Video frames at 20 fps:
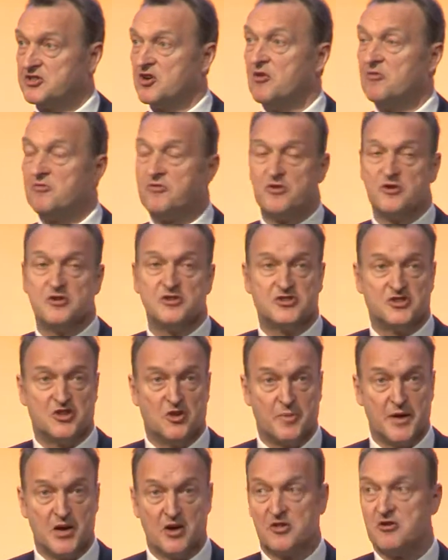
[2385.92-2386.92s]
conference
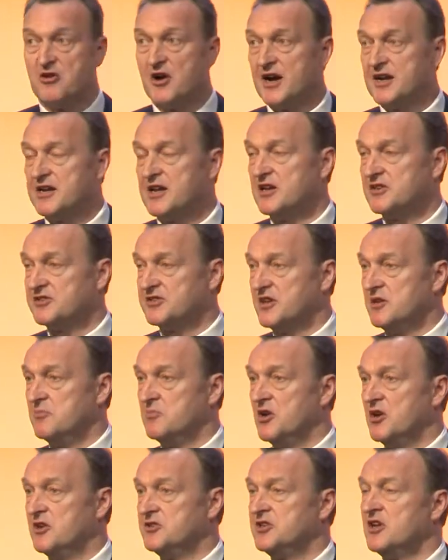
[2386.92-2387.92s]
there'll be other ideas that
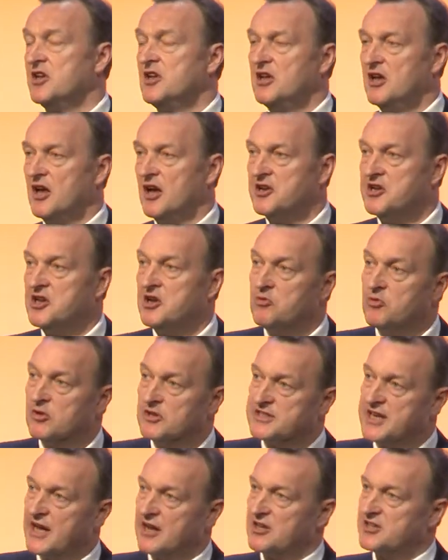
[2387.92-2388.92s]
emerge and you will
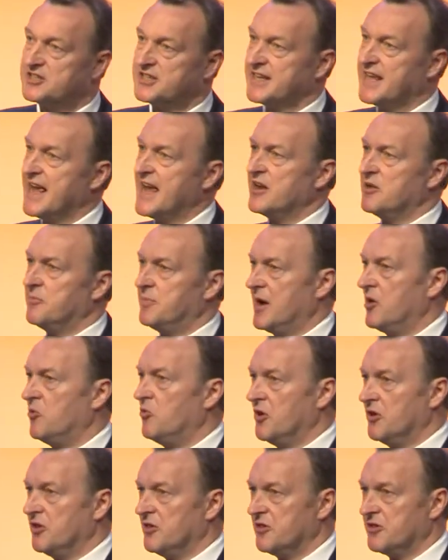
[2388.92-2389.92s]
tell us again about
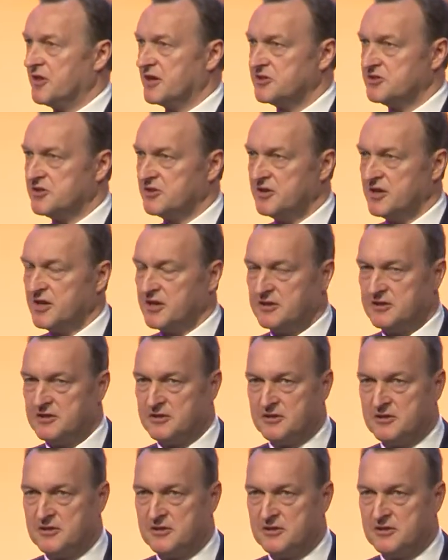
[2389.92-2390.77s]
what are the things you need.